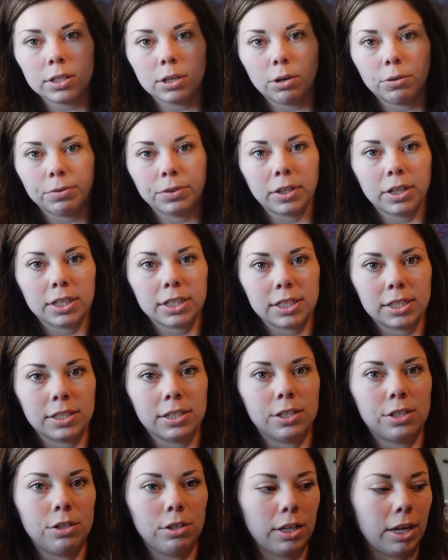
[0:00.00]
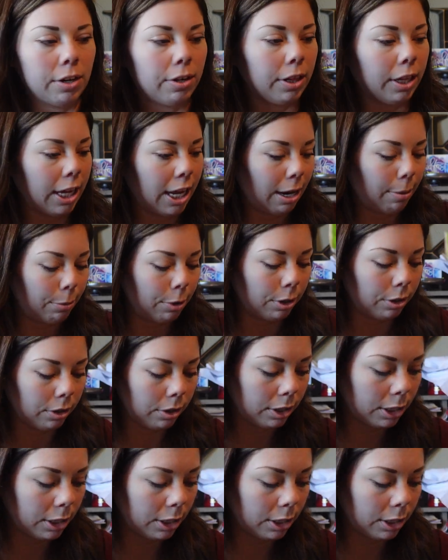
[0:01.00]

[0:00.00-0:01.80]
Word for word: Hopefully this isn't too loud in the camera.